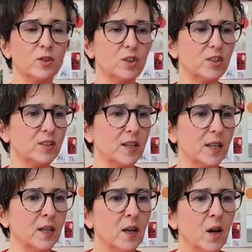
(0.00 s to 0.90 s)
just
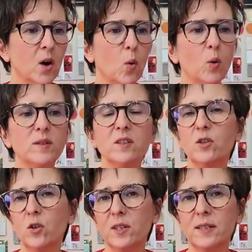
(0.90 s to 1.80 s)
say, what is
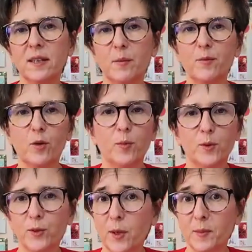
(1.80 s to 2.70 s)
your lead time for
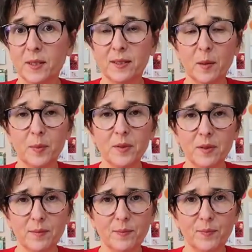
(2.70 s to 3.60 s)
prototypes and
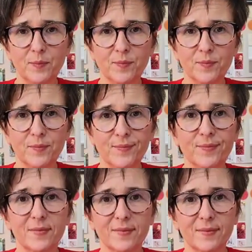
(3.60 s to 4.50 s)
samples?
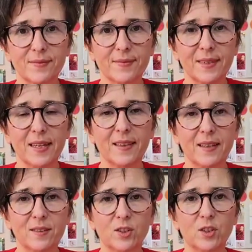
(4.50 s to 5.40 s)
Like
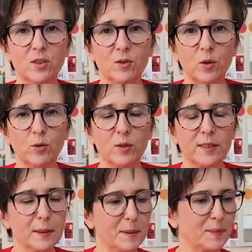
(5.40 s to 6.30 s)
that, just throw to the
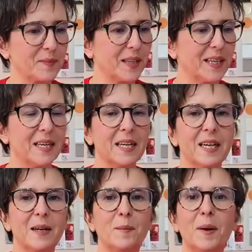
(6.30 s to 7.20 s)
table.
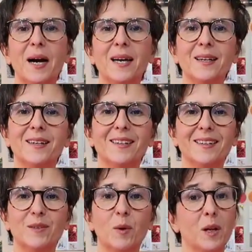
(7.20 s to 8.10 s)

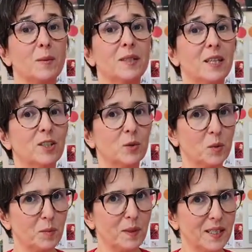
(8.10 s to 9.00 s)
My recommendation
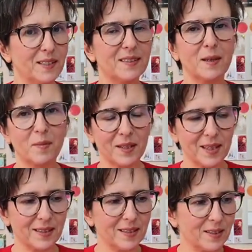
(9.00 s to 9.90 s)
would be something
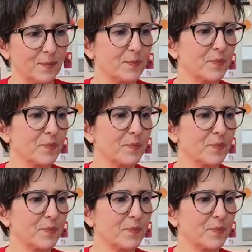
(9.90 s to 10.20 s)
like this.